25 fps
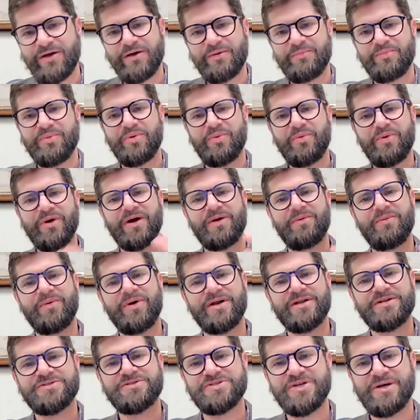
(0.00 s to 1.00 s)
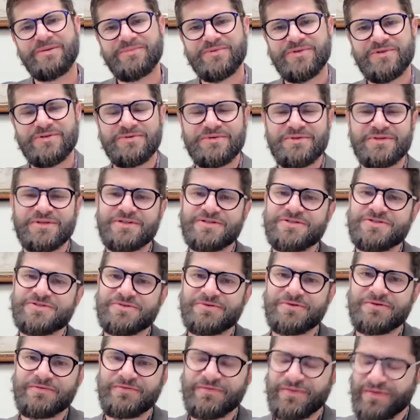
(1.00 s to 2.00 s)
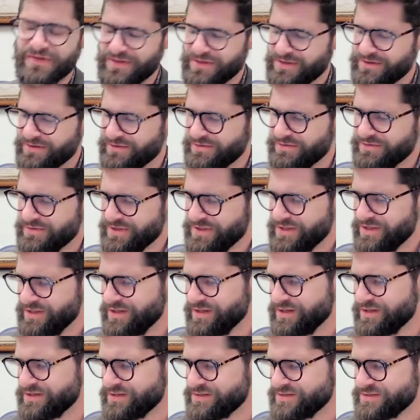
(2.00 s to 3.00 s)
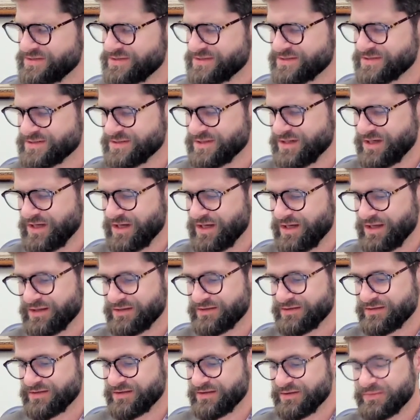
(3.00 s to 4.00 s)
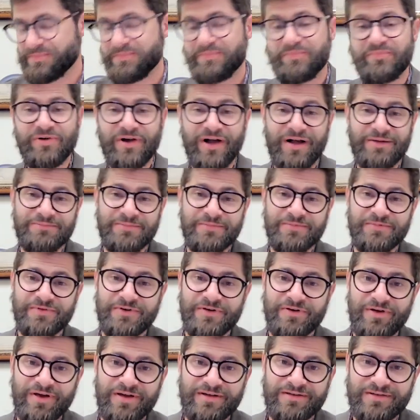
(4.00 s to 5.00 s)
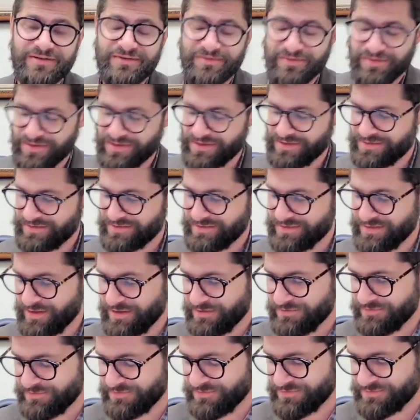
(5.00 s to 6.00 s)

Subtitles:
But where I want to jump to in this short video is to the problem of the criterion itself.